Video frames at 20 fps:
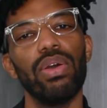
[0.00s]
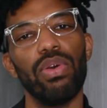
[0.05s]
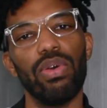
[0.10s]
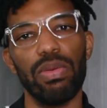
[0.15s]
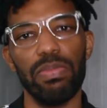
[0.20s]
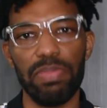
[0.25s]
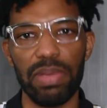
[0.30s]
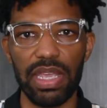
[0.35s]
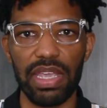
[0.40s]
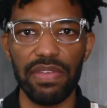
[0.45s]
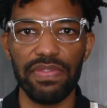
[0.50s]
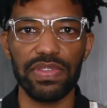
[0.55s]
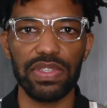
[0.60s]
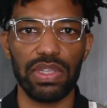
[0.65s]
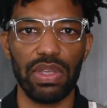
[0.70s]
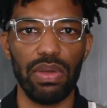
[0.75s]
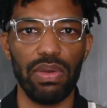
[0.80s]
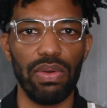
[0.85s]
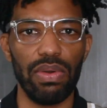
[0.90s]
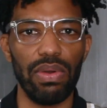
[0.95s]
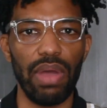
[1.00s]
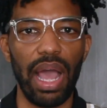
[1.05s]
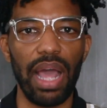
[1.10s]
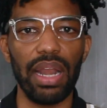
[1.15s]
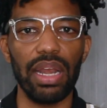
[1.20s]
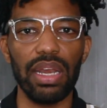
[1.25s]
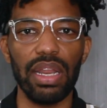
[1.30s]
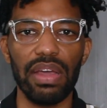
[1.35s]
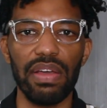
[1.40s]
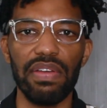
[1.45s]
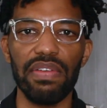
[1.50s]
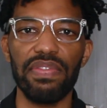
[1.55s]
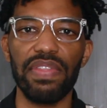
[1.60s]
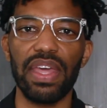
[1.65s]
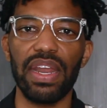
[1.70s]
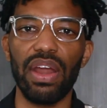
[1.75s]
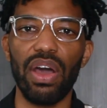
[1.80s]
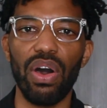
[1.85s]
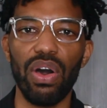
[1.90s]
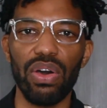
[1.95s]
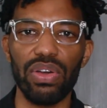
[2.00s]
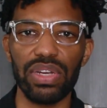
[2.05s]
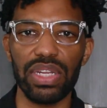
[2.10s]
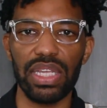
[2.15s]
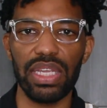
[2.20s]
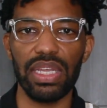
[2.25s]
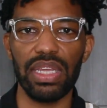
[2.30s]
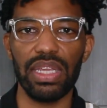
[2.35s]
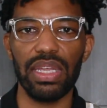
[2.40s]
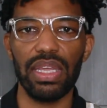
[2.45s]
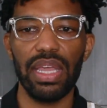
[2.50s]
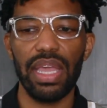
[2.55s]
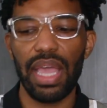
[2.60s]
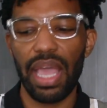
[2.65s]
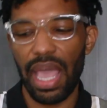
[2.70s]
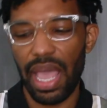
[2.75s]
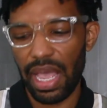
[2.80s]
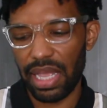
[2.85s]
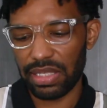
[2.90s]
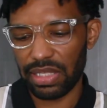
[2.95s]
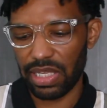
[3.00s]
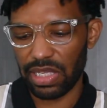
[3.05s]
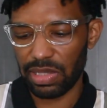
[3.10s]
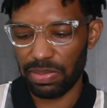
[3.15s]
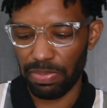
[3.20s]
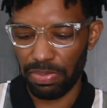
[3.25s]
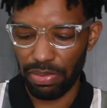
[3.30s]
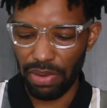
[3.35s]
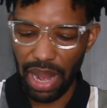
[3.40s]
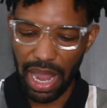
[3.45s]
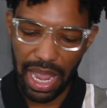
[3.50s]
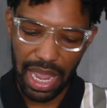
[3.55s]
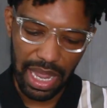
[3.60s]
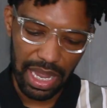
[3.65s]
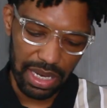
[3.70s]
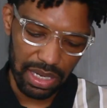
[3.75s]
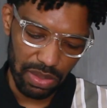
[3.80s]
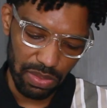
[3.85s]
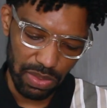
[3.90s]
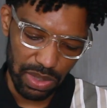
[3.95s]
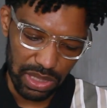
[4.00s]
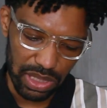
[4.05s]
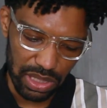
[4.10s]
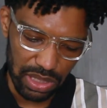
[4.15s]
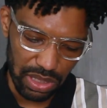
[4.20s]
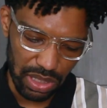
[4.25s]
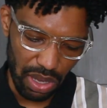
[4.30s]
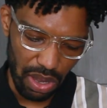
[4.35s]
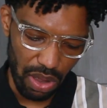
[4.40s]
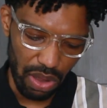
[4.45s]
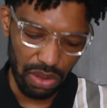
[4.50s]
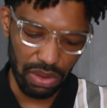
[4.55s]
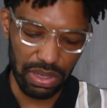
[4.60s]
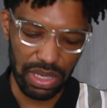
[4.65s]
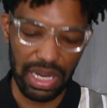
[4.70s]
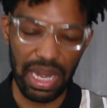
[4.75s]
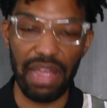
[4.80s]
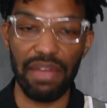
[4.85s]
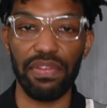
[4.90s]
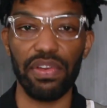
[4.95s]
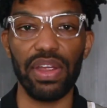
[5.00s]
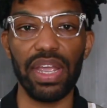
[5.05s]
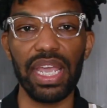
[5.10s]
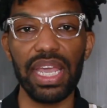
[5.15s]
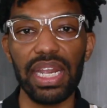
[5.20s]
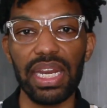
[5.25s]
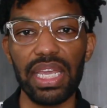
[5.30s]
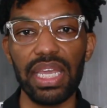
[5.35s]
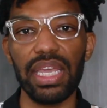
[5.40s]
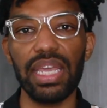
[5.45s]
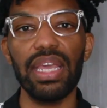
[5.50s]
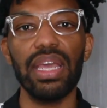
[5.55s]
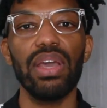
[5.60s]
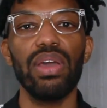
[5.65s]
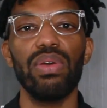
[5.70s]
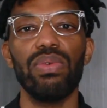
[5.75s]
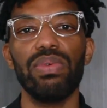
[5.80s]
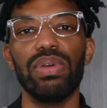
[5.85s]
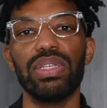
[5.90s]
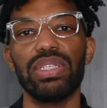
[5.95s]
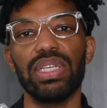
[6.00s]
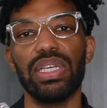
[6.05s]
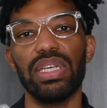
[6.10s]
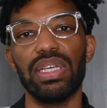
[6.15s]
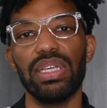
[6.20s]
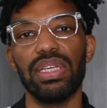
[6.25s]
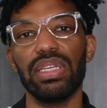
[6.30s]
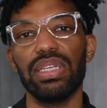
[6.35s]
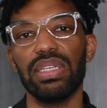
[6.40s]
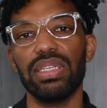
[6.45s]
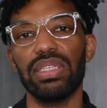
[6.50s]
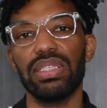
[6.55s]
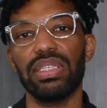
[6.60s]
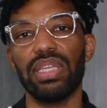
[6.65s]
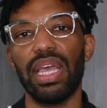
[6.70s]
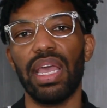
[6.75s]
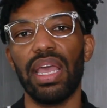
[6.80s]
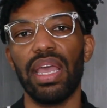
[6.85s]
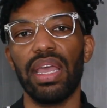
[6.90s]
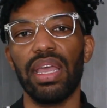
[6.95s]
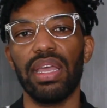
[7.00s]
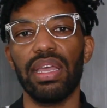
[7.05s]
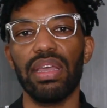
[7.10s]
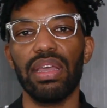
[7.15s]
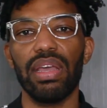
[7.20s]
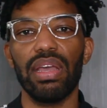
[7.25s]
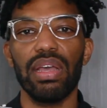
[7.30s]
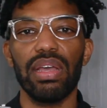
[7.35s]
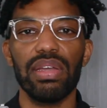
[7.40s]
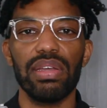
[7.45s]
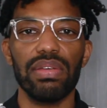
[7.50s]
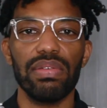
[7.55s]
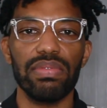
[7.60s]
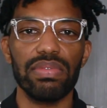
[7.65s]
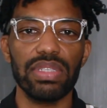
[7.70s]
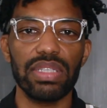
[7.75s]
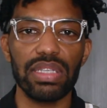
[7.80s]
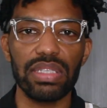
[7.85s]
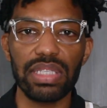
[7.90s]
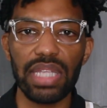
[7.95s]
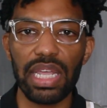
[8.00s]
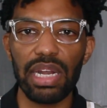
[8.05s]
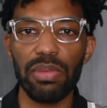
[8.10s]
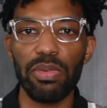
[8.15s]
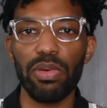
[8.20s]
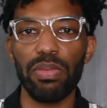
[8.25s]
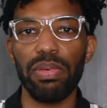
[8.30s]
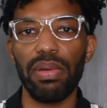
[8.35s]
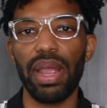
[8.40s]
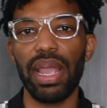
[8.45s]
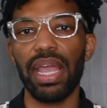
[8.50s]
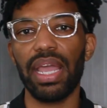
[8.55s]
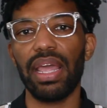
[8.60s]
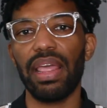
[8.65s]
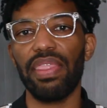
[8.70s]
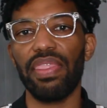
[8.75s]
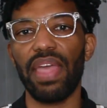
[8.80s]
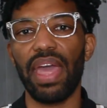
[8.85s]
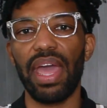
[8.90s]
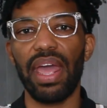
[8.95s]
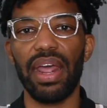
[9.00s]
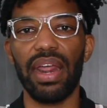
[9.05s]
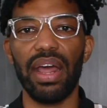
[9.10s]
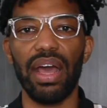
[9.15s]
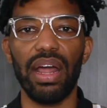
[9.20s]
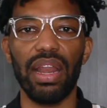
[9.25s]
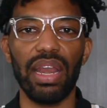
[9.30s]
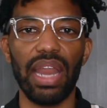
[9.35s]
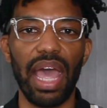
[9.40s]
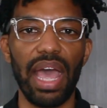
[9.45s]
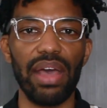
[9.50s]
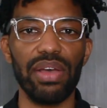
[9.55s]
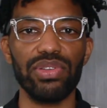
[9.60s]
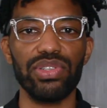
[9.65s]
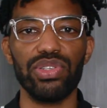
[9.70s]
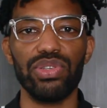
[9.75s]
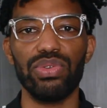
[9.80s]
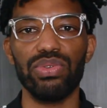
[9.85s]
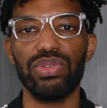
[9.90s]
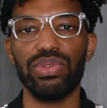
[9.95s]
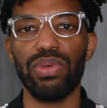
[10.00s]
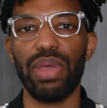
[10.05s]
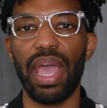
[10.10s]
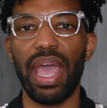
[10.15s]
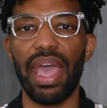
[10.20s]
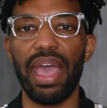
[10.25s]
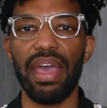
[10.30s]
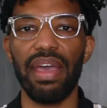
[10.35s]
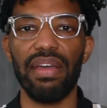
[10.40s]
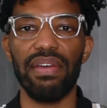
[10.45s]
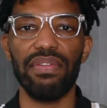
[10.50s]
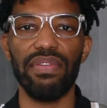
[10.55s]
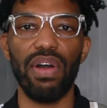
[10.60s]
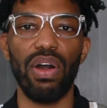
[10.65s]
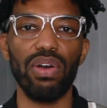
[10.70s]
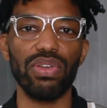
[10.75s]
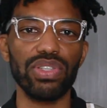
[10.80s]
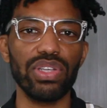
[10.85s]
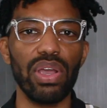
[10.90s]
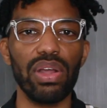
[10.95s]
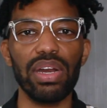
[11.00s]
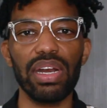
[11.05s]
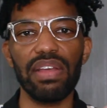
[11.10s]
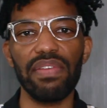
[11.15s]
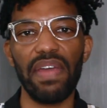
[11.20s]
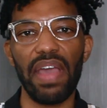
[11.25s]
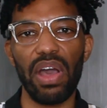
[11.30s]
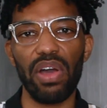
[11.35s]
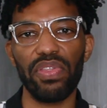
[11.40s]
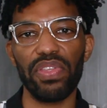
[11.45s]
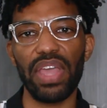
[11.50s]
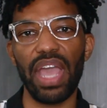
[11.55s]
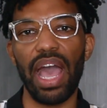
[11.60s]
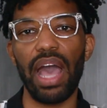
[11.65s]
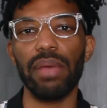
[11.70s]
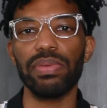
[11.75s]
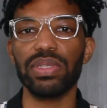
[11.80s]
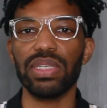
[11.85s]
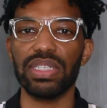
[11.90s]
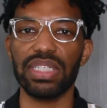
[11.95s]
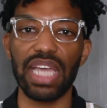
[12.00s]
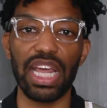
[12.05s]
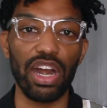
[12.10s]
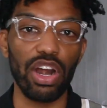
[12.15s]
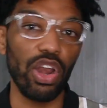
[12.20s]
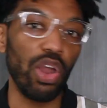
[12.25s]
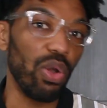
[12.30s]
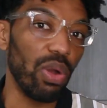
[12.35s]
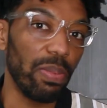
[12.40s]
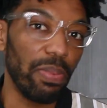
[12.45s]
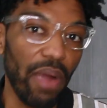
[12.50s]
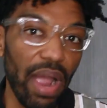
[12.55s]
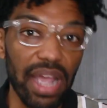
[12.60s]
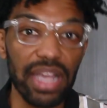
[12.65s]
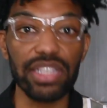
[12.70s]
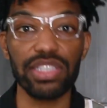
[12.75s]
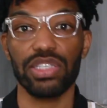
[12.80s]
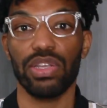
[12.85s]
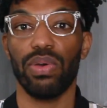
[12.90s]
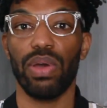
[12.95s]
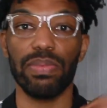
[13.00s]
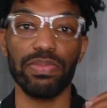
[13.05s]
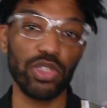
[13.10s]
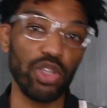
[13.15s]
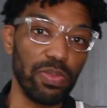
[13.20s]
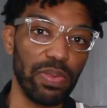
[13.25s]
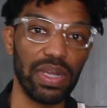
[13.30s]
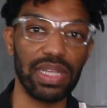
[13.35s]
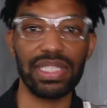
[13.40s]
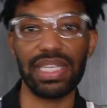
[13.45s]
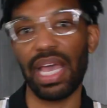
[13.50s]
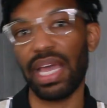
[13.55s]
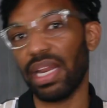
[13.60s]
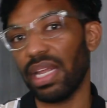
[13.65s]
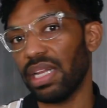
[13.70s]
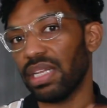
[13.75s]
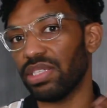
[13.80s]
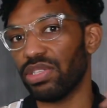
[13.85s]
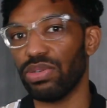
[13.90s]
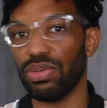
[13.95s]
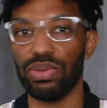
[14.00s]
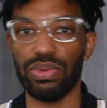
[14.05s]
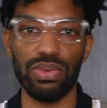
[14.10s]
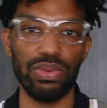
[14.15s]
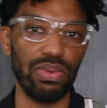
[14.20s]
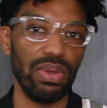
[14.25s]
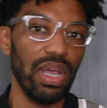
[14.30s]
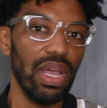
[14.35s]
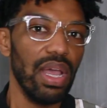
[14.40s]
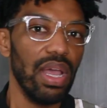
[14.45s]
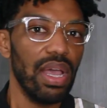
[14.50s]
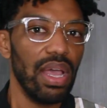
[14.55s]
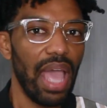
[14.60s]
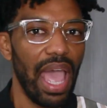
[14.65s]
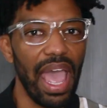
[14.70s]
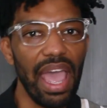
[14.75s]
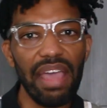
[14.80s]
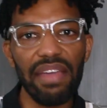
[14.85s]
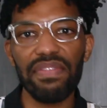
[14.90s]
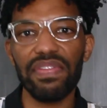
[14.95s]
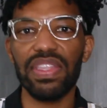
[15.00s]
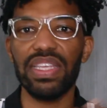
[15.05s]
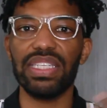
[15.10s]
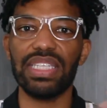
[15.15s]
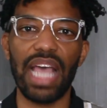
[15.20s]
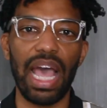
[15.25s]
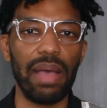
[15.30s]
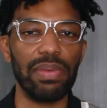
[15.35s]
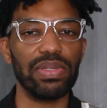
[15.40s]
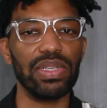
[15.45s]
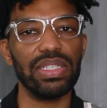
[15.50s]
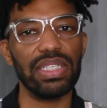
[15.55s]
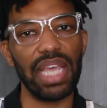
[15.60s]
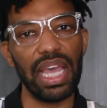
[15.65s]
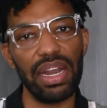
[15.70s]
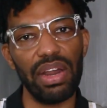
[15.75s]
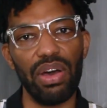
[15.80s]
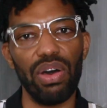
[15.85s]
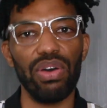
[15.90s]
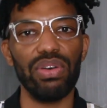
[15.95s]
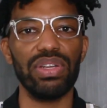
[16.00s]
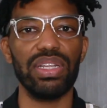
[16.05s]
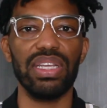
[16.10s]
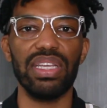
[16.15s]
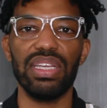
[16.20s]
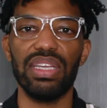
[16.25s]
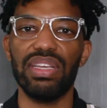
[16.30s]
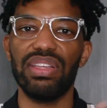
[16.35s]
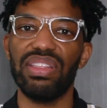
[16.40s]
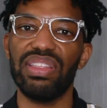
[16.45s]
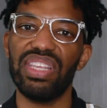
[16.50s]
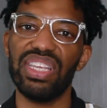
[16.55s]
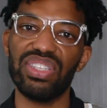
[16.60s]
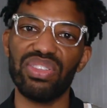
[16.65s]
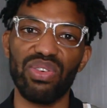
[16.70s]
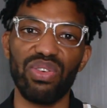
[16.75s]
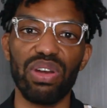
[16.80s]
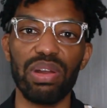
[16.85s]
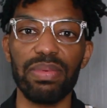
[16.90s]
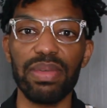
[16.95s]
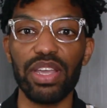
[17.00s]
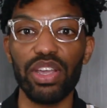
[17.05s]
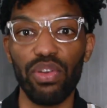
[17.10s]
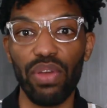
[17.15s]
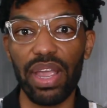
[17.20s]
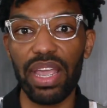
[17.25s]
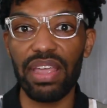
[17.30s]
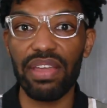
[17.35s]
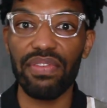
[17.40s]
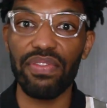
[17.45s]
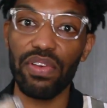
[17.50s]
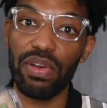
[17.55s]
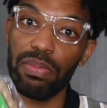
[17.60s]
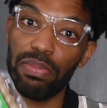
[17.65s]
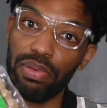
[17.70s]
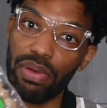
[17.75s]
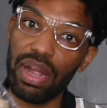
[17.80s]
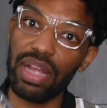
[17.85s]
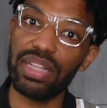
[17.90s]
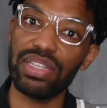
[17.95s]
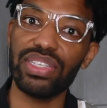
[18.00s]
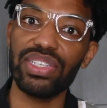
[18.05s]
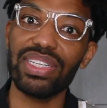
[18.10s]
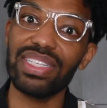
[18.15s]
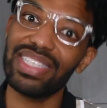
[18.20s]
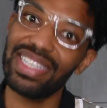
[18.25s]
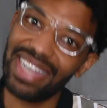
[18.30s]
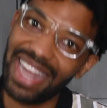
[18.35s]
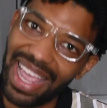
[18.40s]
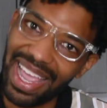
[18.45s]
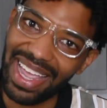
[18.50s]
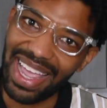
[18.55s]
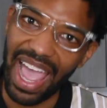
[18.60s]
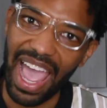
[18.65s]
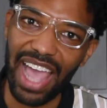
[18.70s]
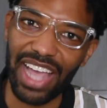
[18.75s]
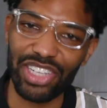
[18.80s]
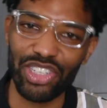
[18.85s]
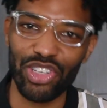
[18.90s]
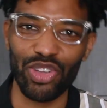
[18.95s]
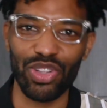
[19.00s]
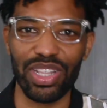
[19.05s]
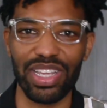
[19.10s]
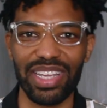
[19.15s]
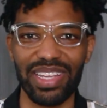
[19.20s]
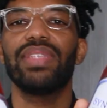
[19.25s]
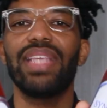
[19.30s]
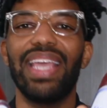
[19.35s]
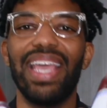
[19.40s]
or beef. So I love that Aldi has this brand, which is called Never Any, which is a sustainable brand that allows you to have alternative healthy options at a lower price. So I'm super excited to have these options at Aldi. These are going to be great for brunch today, actually.